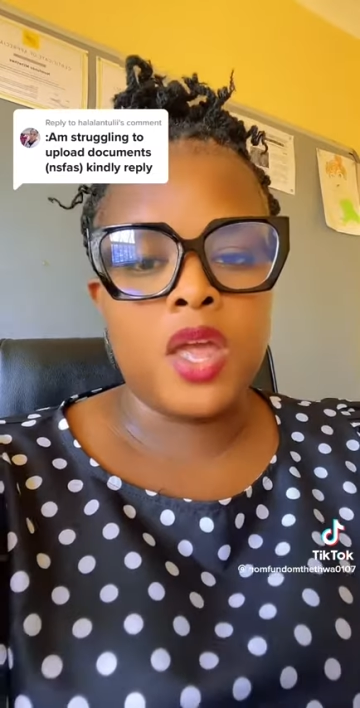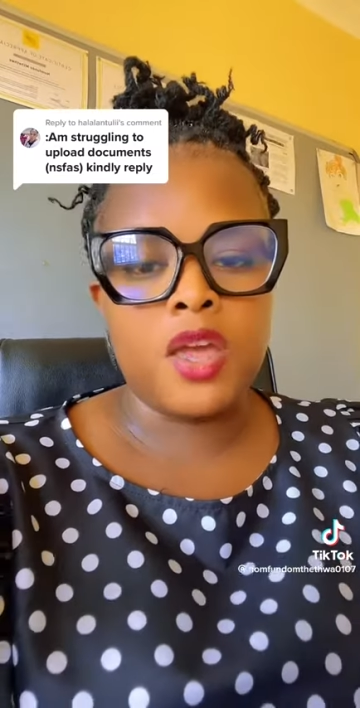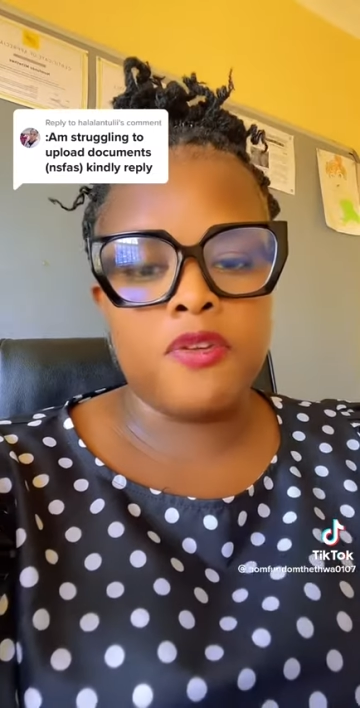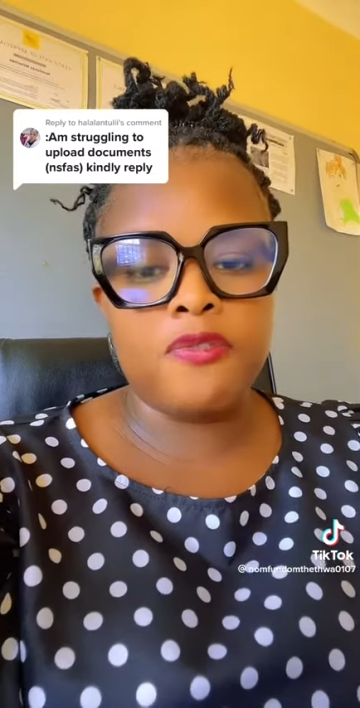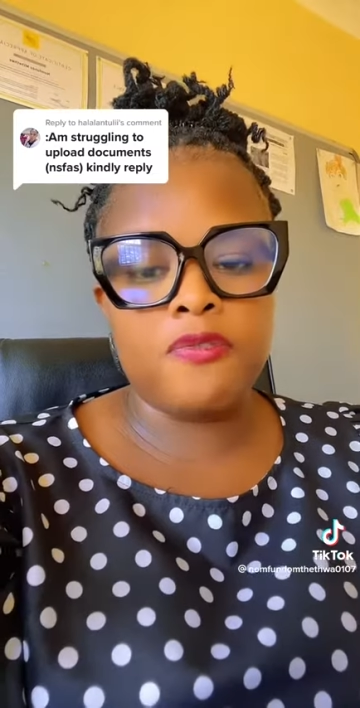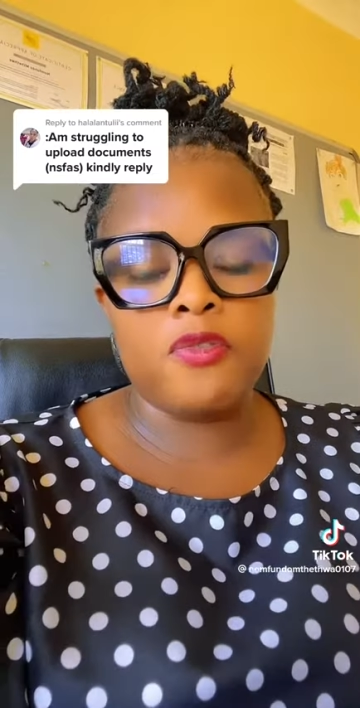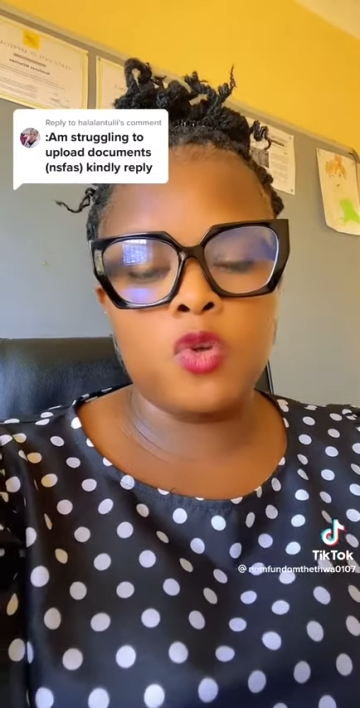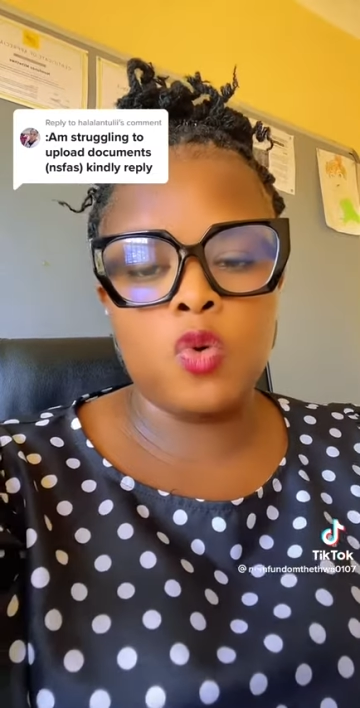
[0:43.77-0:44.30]

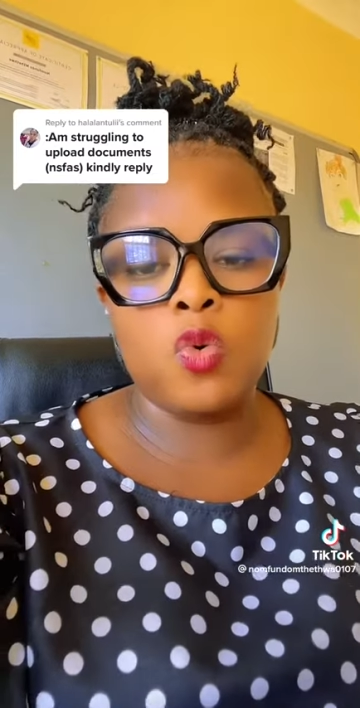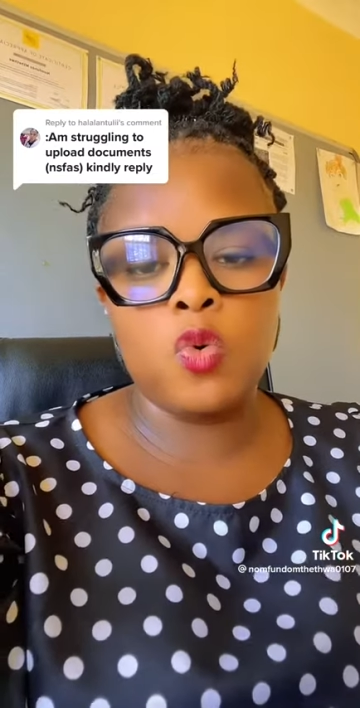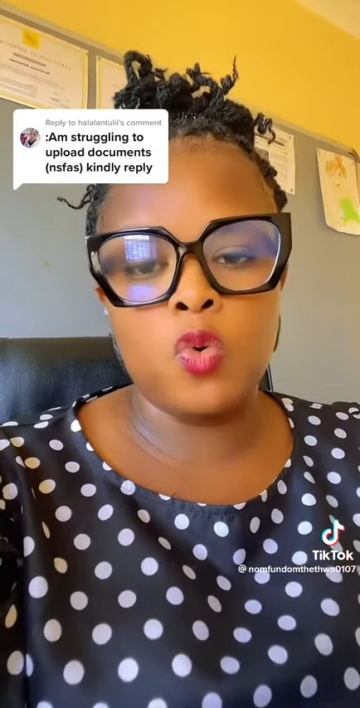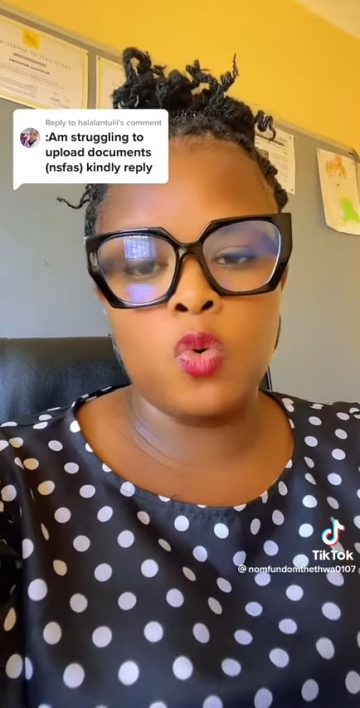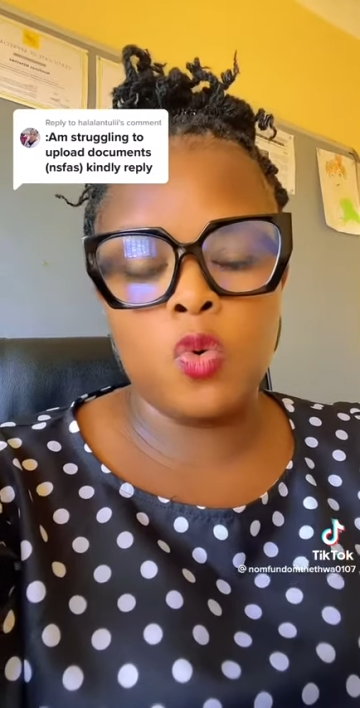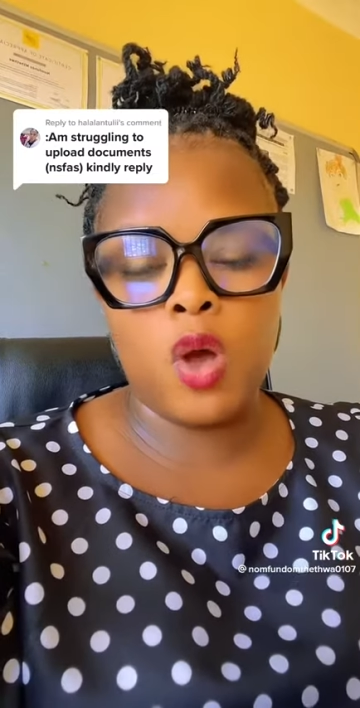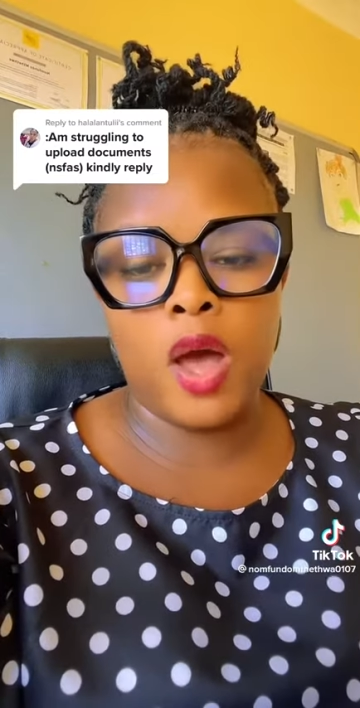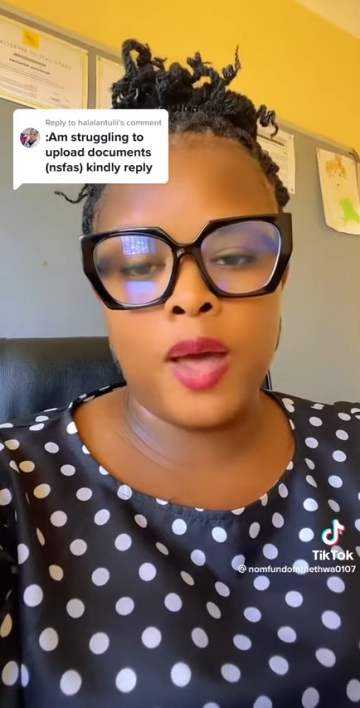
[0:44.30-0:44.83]
If
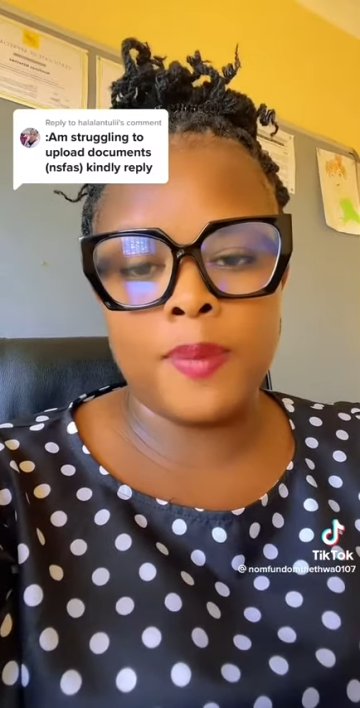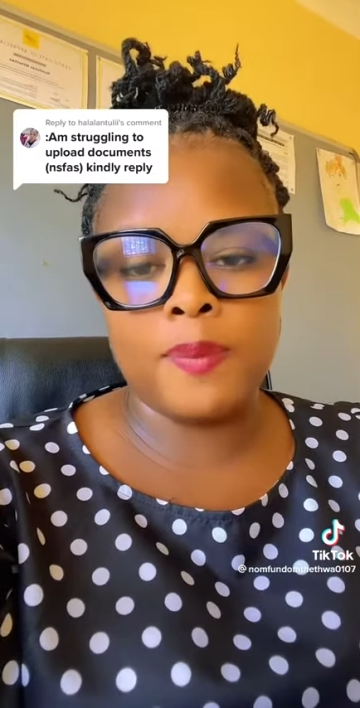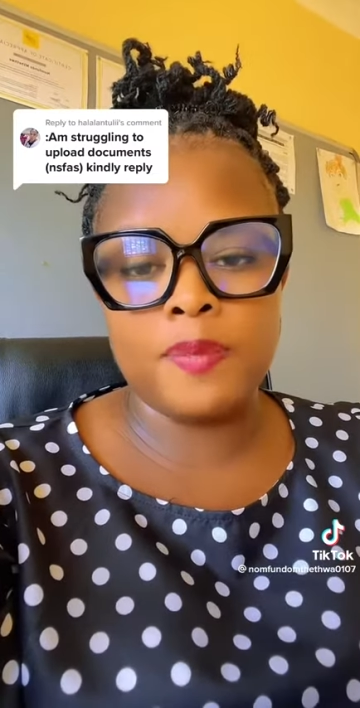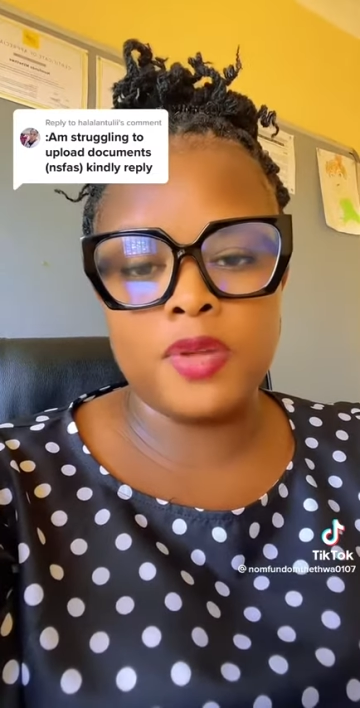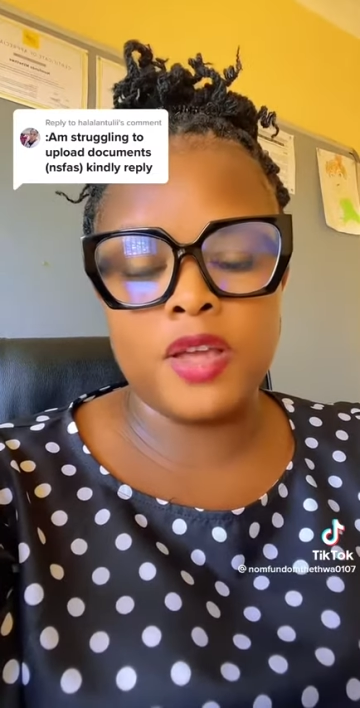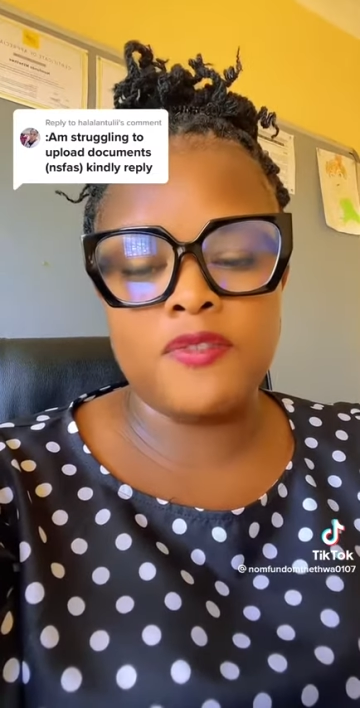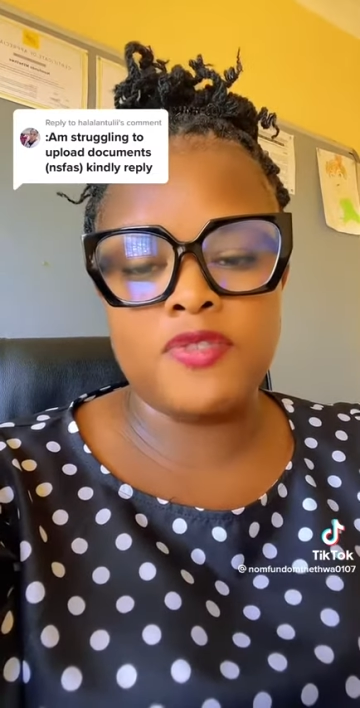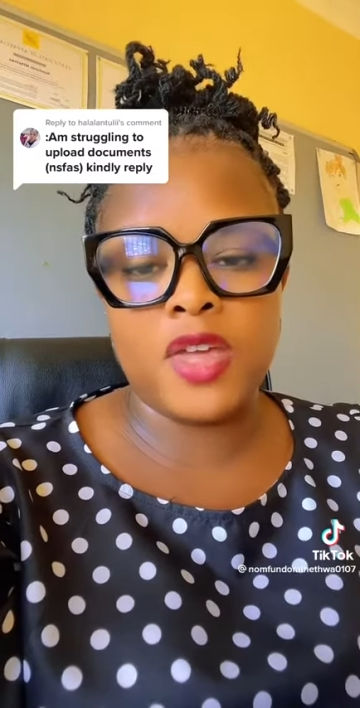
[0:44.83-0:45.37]

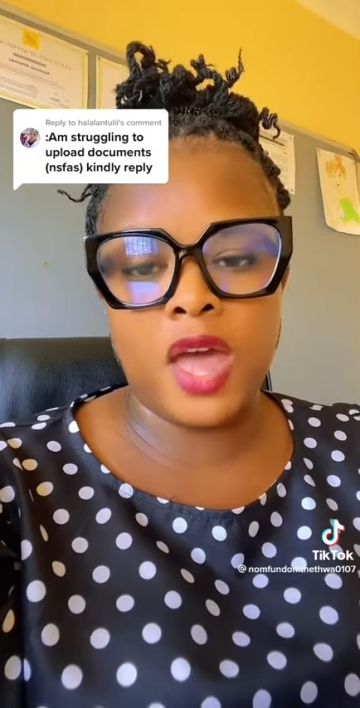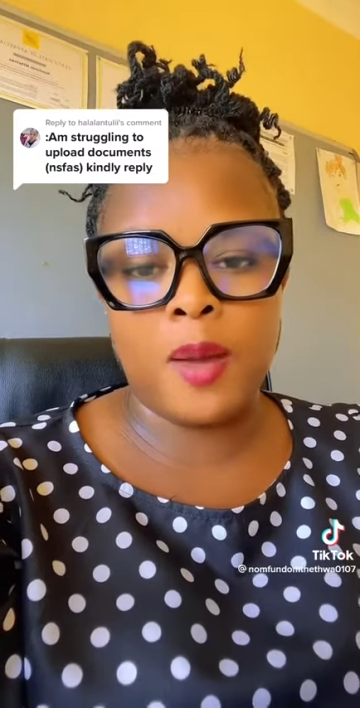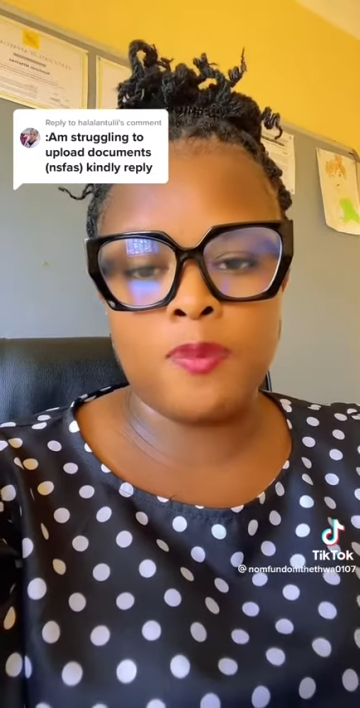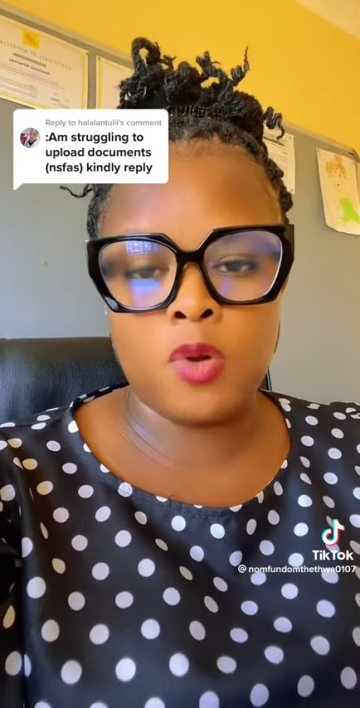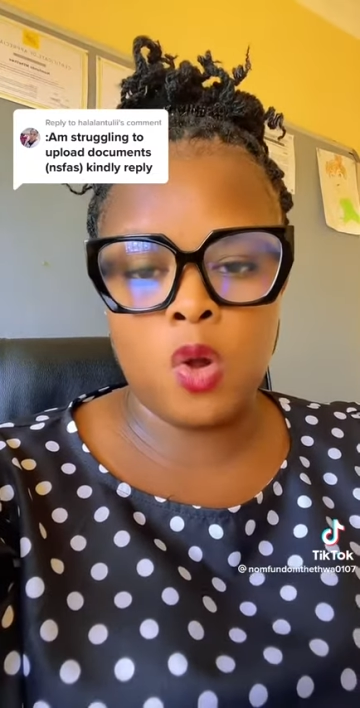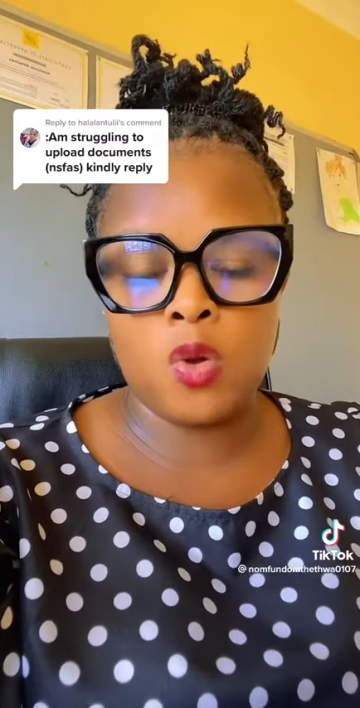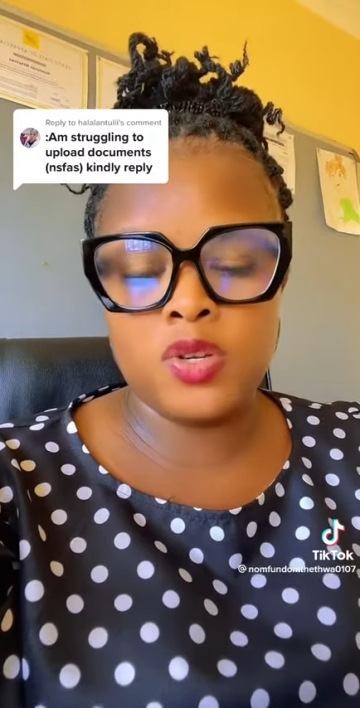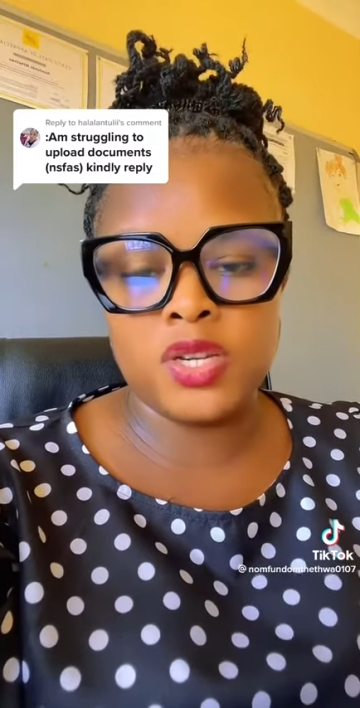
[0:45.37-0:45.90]
they
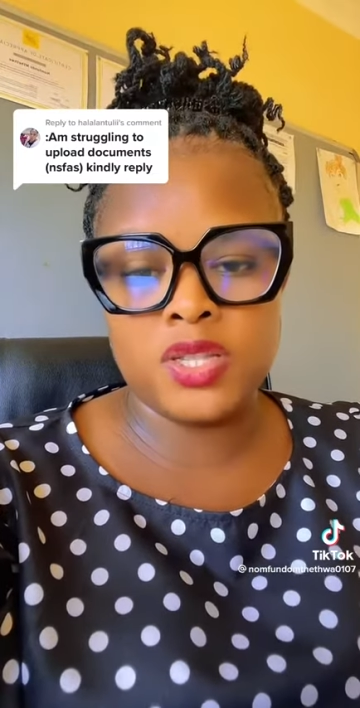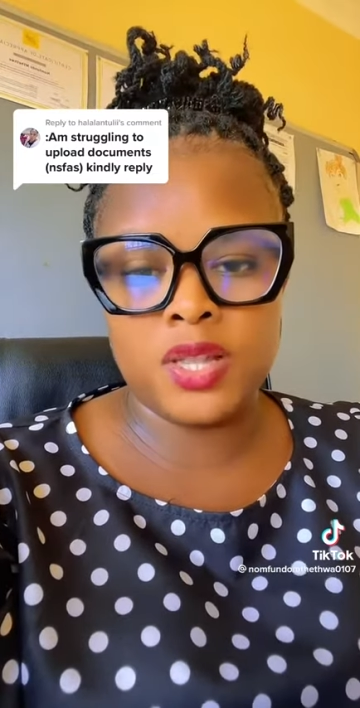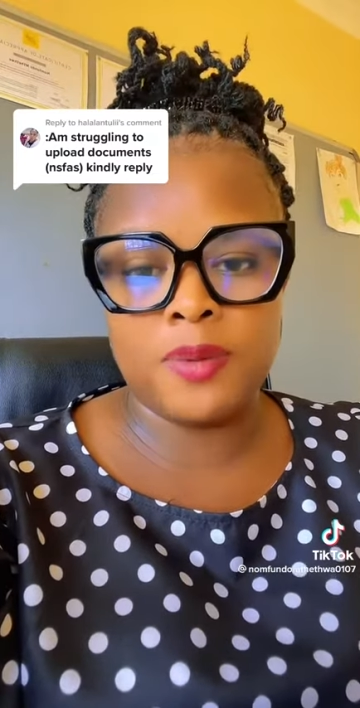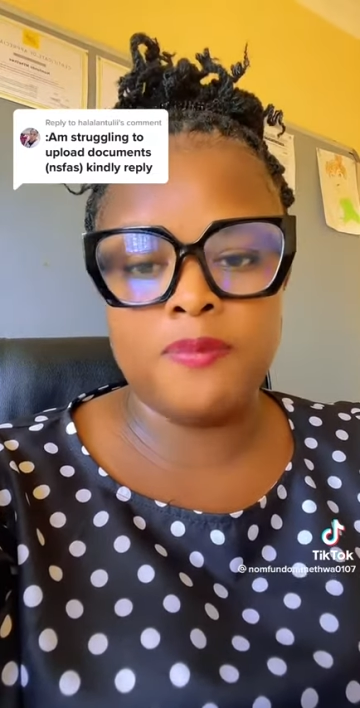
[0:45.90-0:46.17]
uploaded